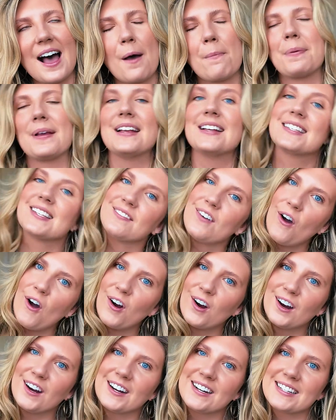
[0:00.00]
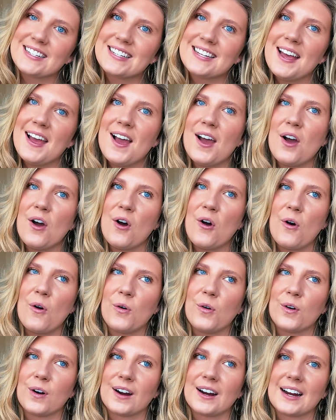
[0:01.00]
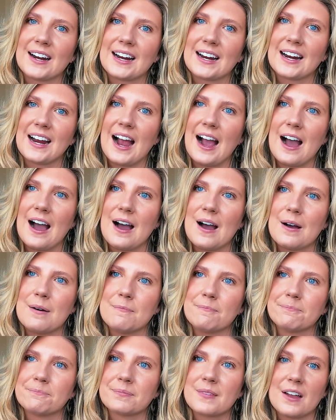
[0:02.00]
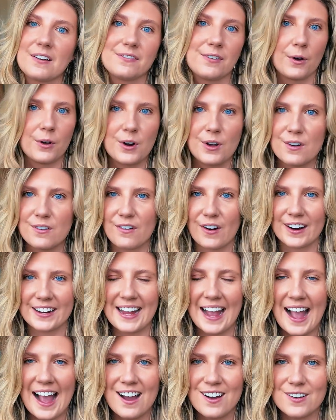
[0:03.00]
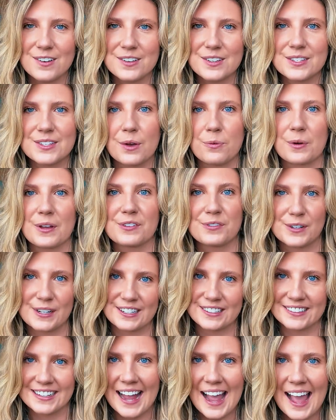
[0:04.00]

a piece of art or a photo of our cows with regal